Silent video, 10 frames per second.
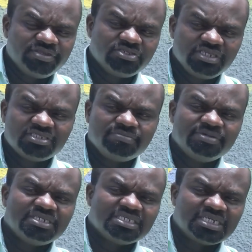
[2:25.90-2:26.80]
This is just a
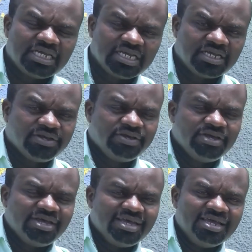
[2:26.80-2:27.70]
business like
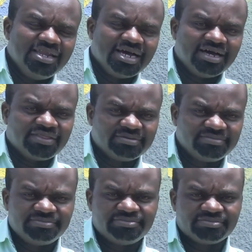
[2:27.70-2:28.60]
any other,
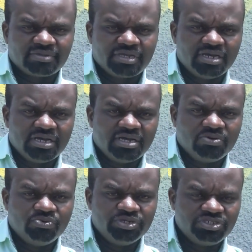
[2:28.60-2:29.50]

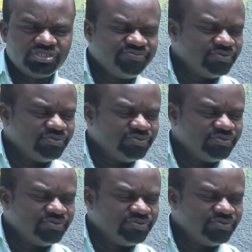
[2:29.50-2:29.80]
which